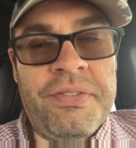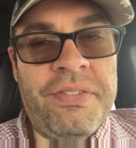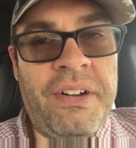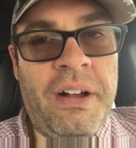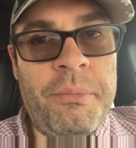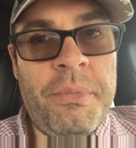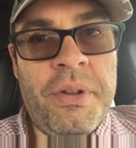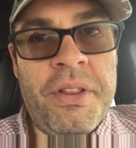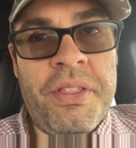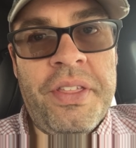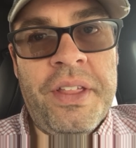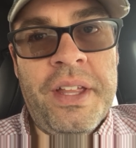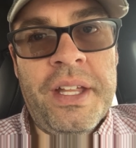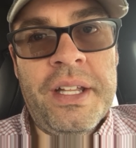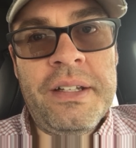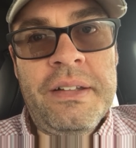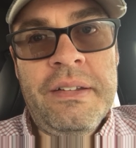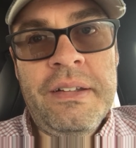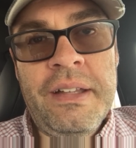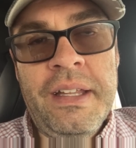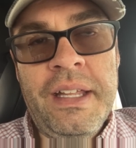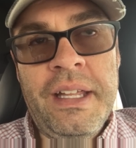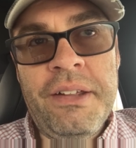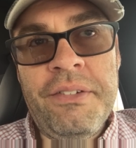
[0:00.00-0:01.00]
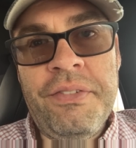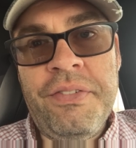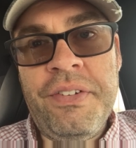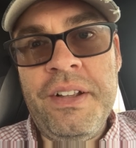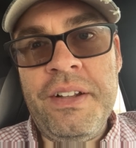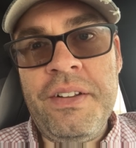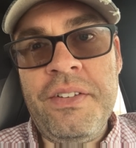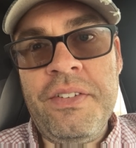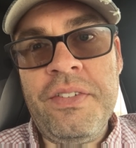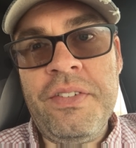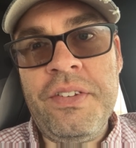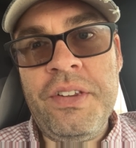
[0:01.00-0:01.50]
of fun with it if
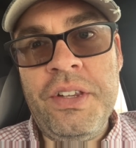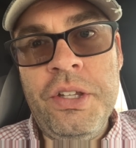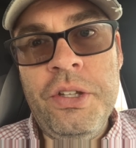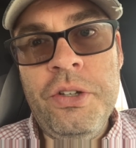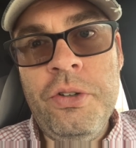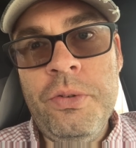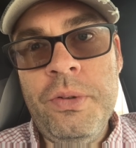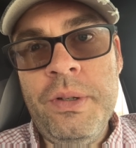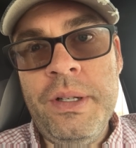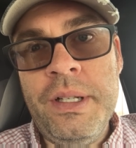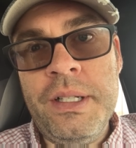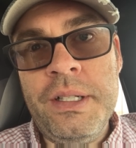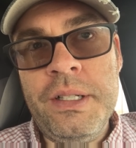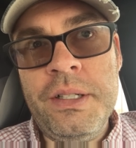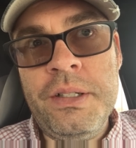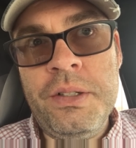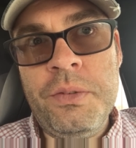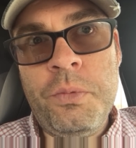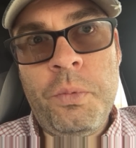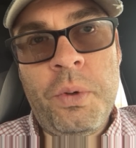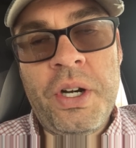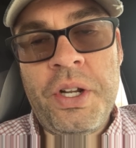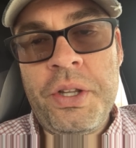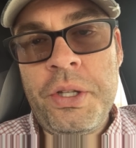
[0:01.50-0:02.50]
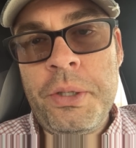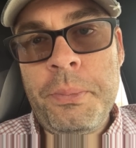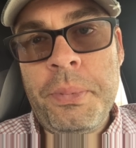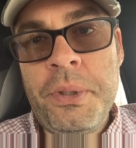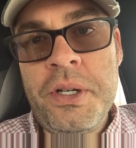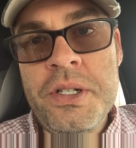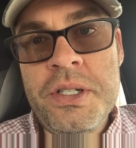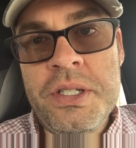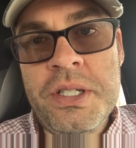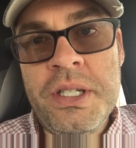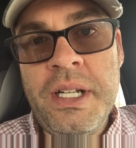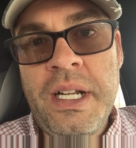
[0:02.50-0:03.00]
it's you and one other
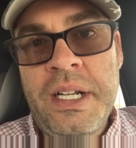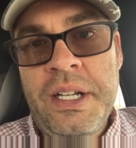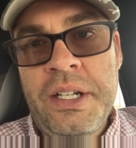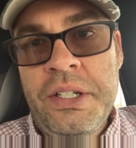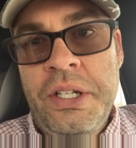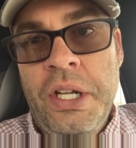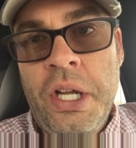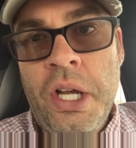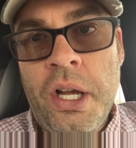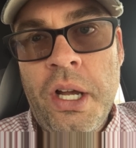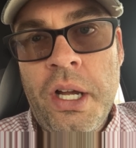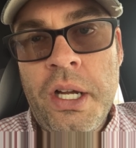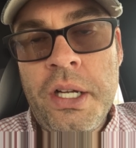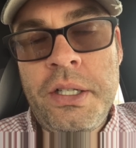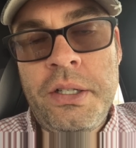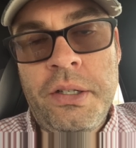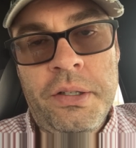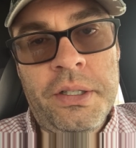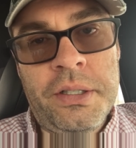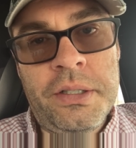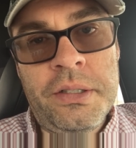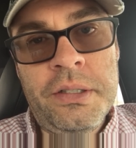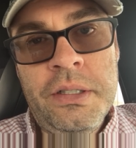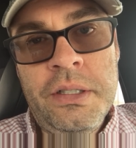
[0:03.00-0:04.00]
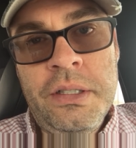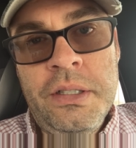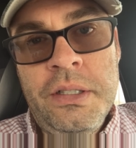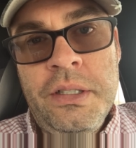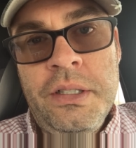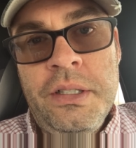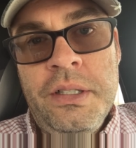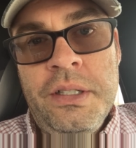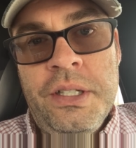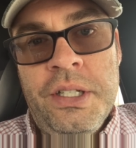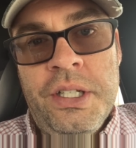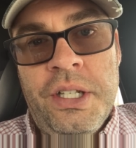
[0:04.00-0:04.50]
person and a dog or
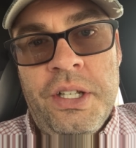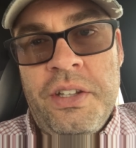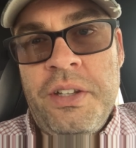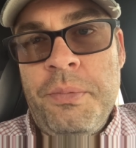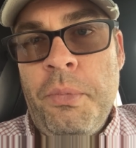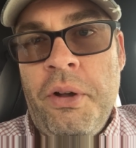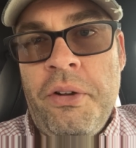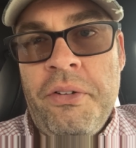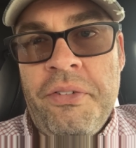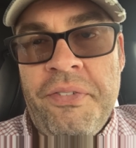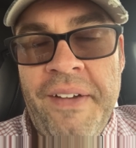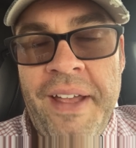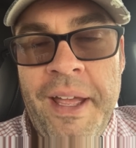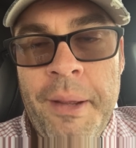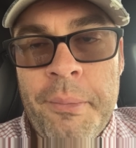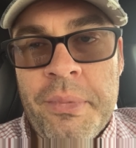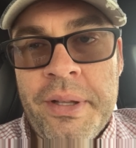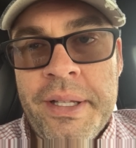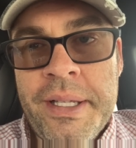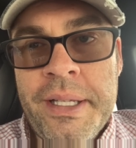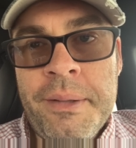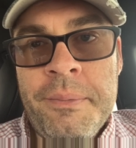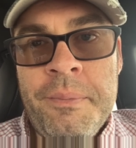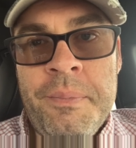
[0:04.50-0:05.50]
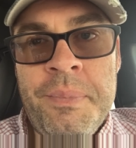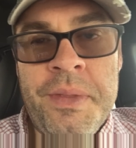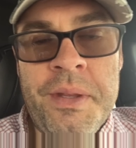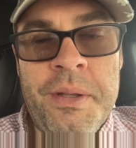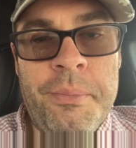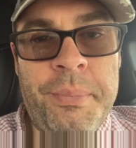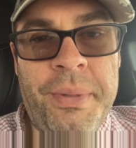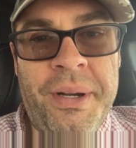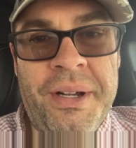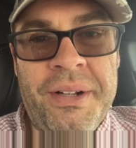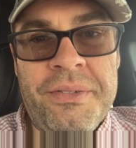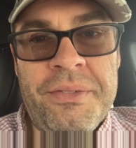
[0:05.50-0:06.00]
a small family,
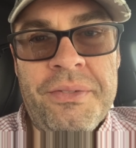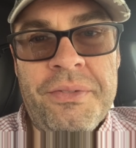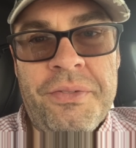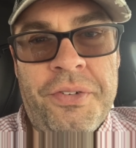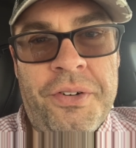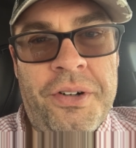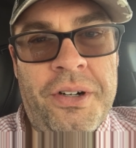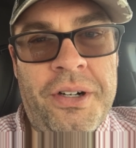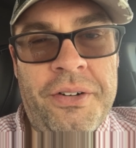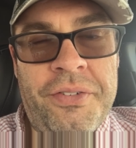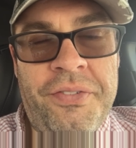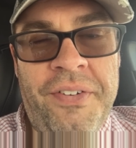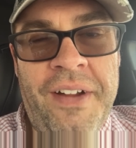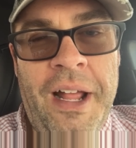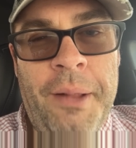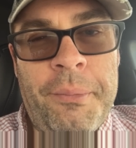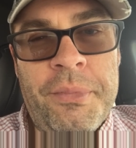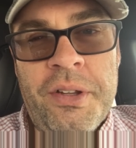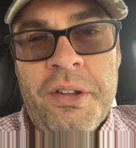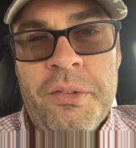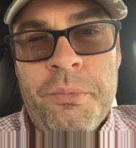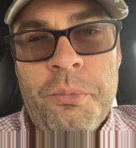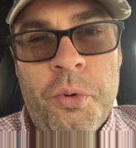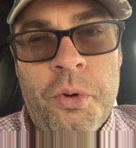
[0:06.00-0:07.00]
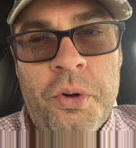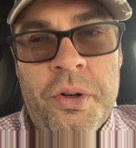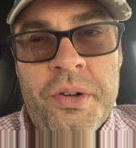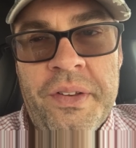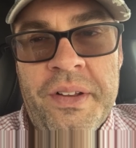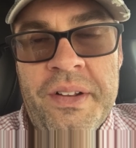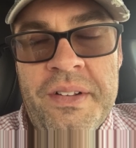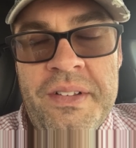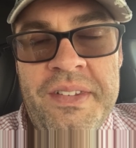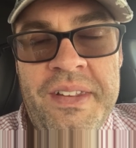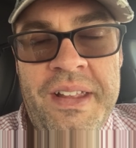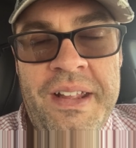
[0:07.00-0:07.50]
but for a family of more
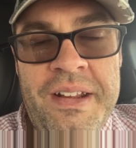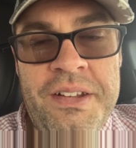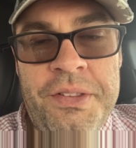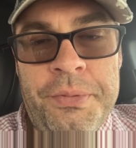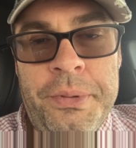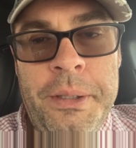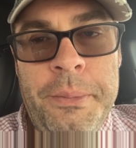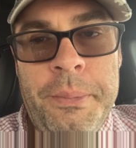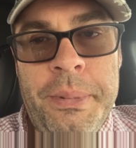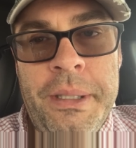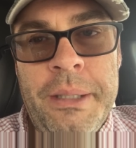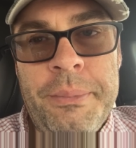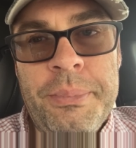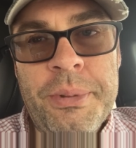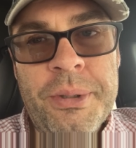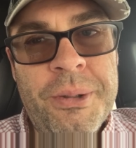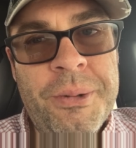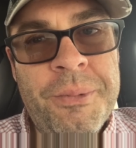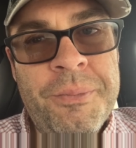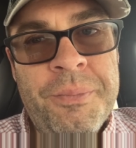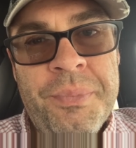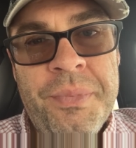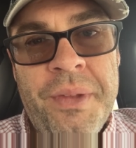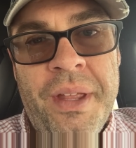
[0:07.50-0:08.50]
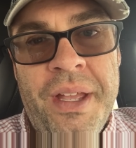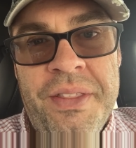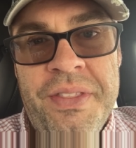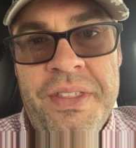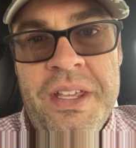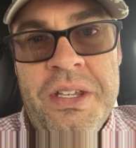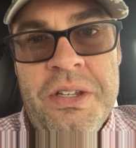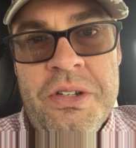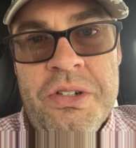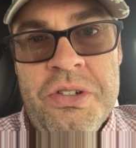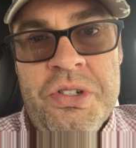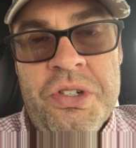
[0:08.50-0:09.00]
than, say, three people, I
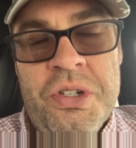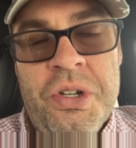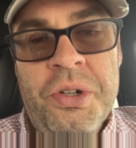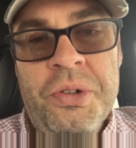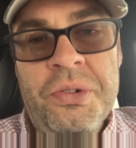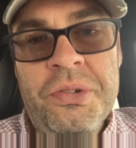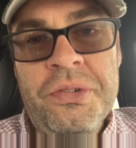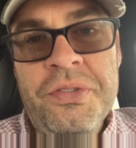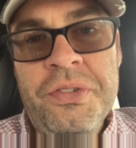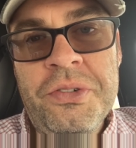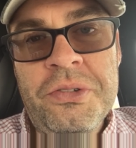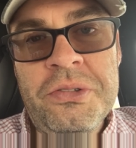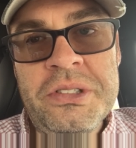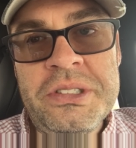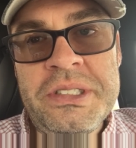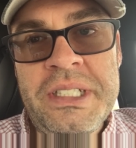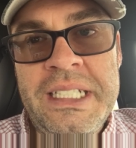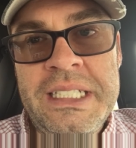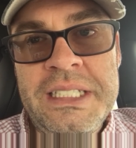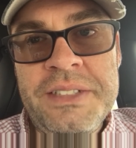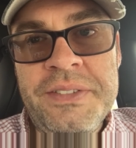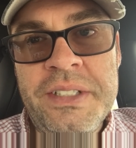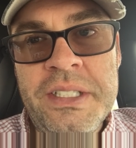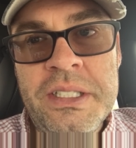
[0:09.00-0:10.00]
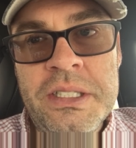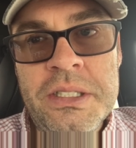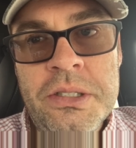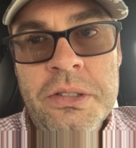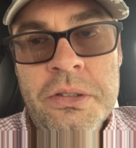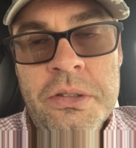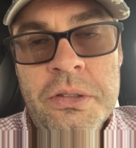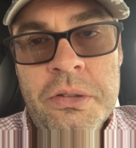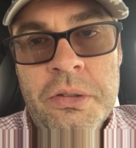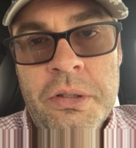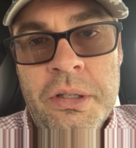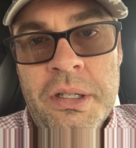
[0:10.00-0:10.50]
think you should go to a full-size
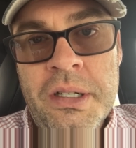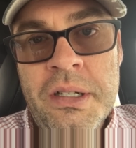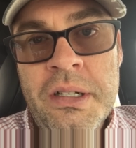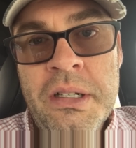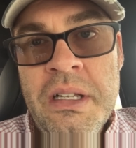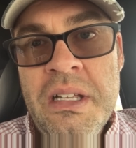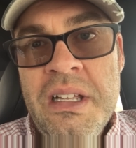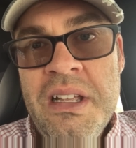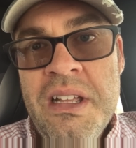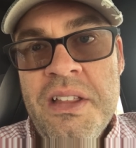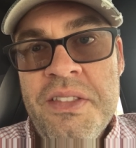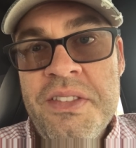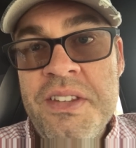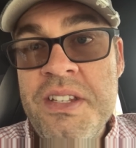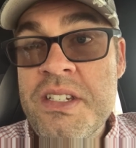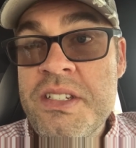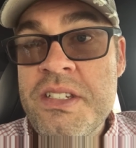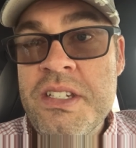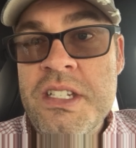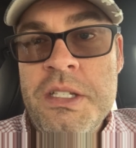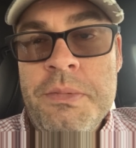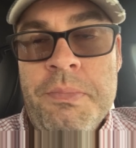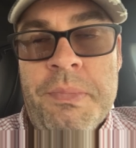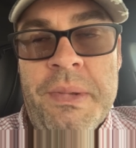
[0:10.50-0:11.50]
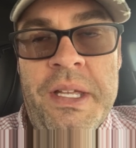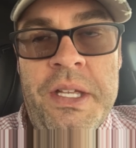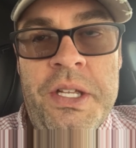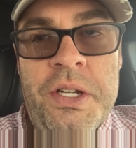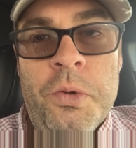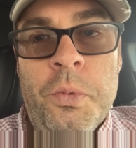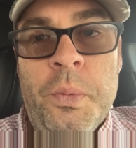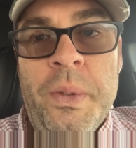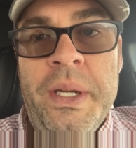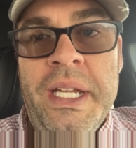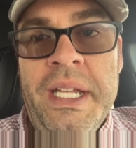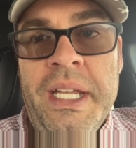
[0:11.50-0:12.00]
vehicle, or this just be
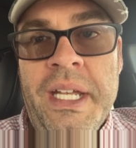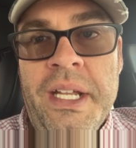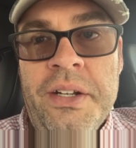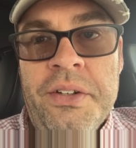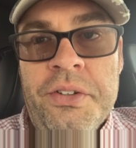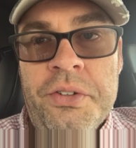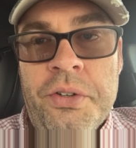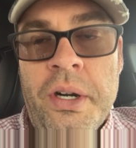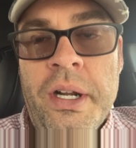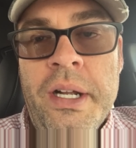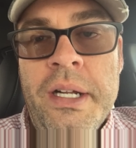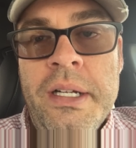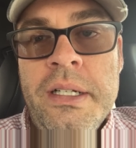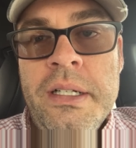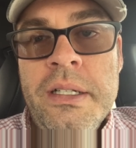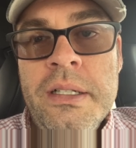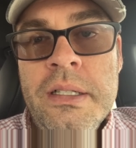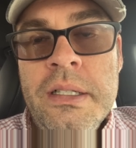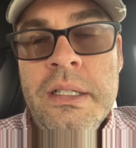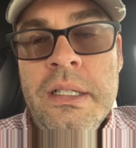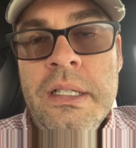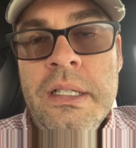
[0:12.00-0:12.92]
your weekend truck.